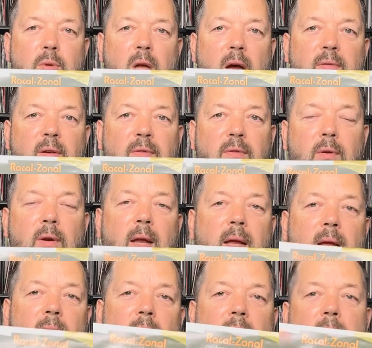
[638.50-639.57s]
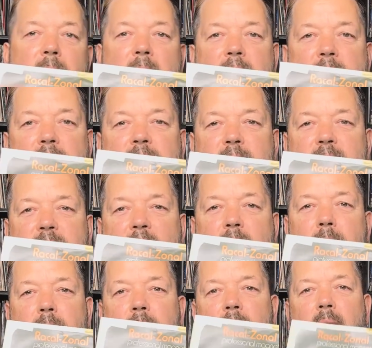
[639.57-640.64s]
cover for like the magnetic
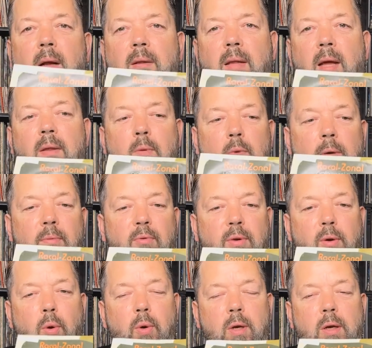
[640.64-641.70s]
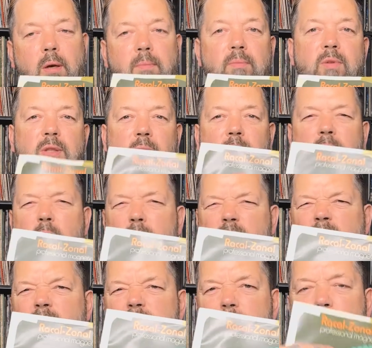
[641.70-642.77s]
tape that they would have been recorded on. So
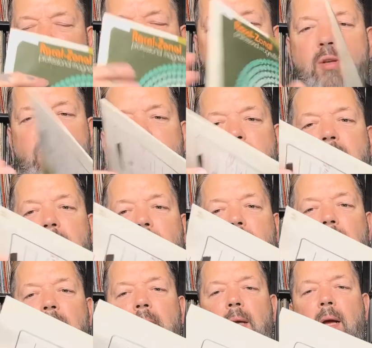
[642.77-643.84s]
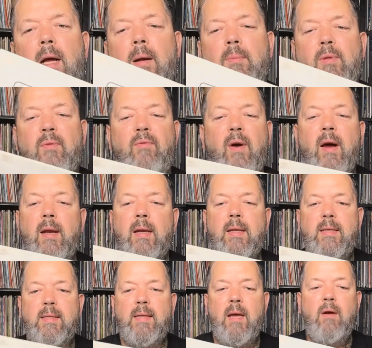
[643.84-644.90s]
nice little touch. The vinyl
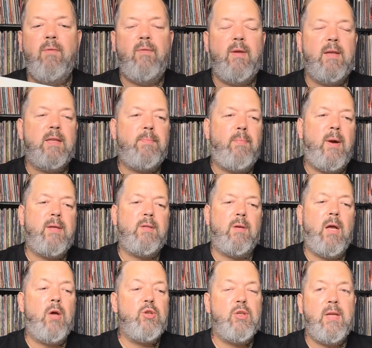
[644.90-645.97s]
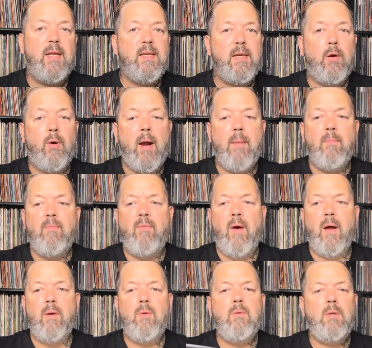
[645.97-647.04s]
itself is pressed on 180 gram
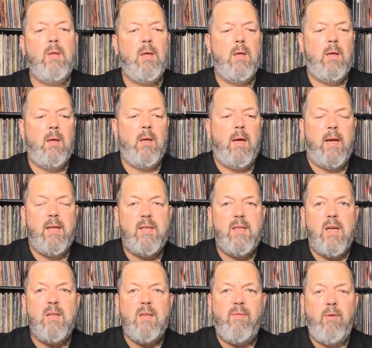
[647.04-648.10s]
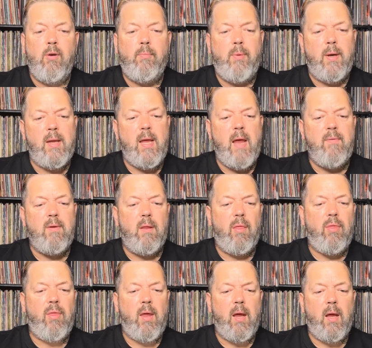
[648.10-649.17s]
vinyl, and it does feel pretty heavy and
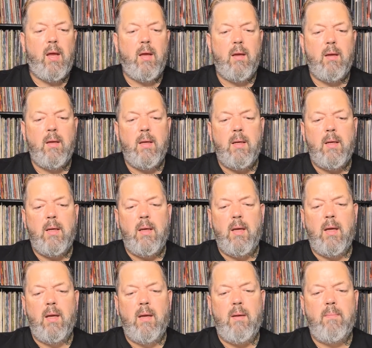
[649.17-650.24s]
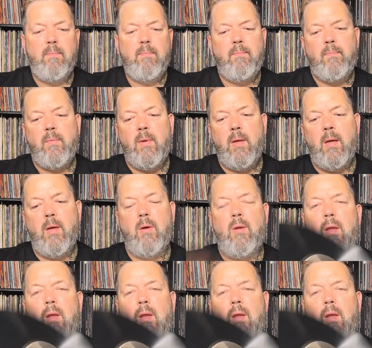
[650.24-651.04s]
thick. You've got